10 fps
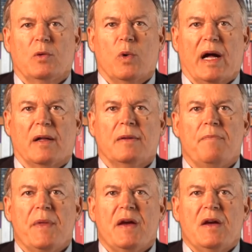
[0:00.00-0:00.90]
Well,
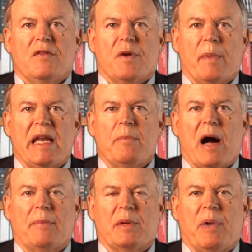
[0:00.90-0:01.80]
for many
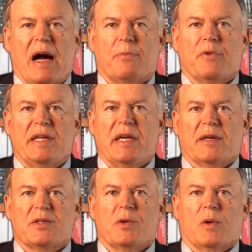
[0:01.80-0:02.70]
mom-and-pop
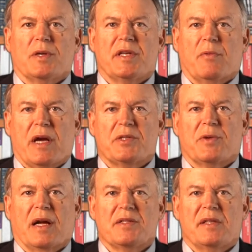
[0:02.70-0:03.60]
retail stores and
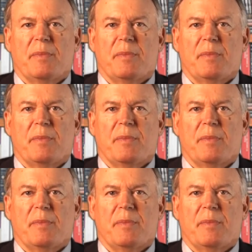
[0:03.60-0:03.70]
restaurants,